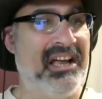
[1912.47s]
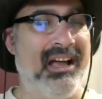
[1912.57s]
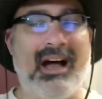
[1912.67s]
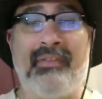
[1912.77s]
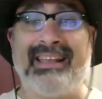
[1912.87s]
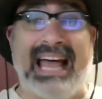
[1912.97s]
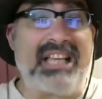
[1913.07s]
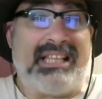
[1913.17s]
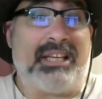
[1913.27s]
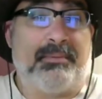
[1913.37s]
Are they that
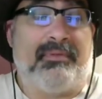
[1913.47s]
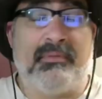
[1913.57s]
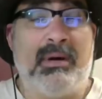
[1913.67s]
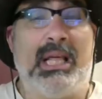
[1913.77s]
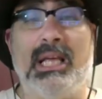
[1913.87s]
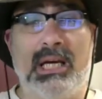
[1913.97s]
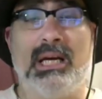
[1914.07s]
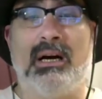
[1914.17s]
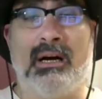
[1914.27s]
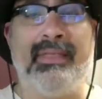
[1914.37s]
desperate for money?
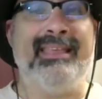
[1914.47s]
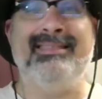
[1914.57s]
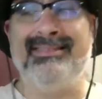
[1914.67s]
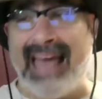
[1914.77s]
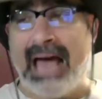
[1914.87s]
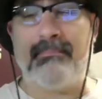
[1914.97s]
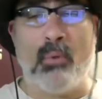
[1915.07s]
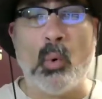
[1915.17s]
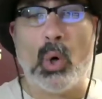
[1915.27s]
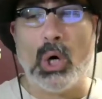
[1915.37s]
Are they that
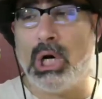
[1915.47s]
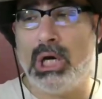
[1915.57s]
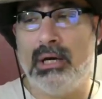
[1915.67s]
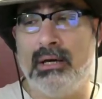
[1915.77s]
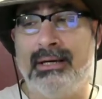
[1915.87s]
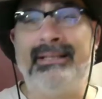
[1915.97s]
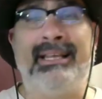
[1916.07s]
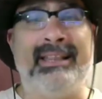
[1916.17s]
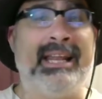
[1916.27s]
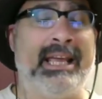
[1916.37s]
poor that they
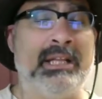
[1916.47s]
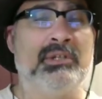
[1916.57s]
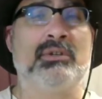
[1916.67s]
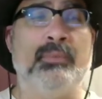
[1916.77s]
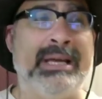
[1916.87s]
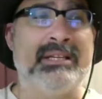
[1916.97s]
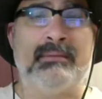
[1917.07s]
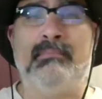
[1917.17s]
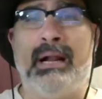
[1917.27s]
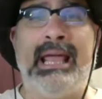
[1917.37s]
think they can squeeze some
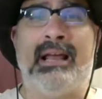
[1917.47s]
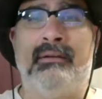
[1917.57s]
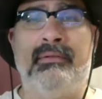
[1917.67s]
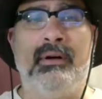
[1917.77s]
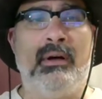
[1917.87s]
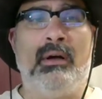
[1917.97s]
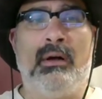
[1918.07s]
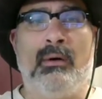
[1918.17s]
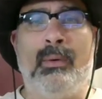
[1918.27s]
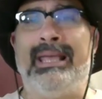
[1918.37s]
money out of
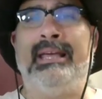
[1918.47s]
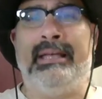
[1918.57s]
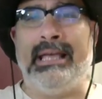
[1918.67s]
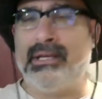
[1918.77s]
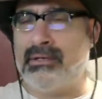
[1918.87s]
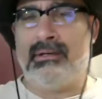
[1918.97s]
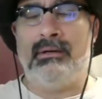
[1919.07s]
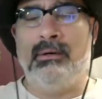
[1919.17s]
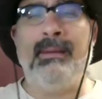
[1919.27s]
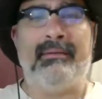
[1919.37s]
WikiLeaks or
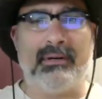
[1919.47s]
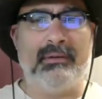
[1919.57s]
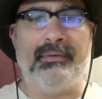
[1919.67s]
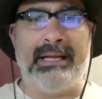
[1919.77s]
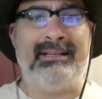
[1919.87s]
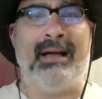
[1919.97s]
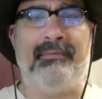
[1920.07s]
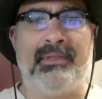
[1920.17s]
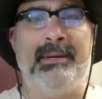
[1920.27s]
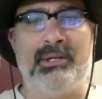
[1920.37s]
whomever in time for
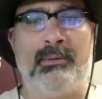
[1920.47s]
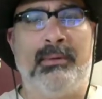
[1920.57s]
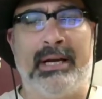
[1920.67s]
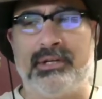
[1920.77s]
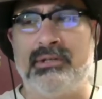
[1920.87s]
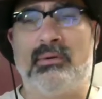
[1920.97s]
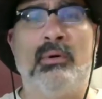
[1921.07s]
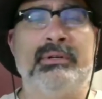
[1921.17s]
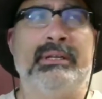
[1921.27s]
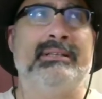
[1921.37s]
the midterm elections? Or
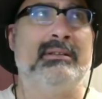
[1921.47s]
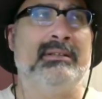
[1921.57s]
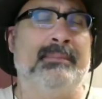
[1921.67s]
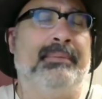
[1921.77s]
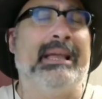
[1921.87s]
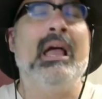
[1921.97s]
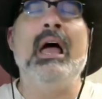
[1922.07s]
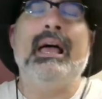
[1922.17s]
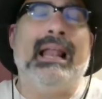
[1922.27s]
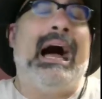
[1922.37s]
is it simply,
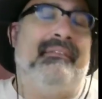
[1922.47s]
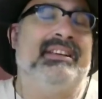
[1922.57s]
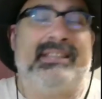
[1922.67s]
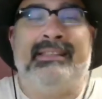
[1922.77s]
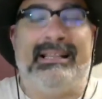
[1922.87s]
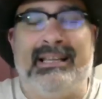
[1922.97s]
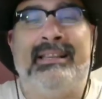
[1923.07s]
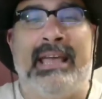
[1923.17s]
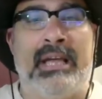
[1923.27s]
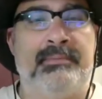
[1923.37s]
and obviously that's not the
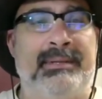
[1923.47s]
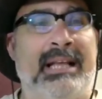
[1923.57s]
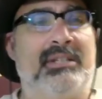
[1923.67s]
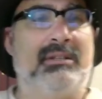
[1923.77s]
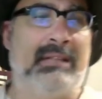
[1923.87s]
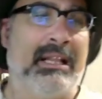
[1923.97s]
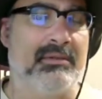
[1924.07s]
case, but that's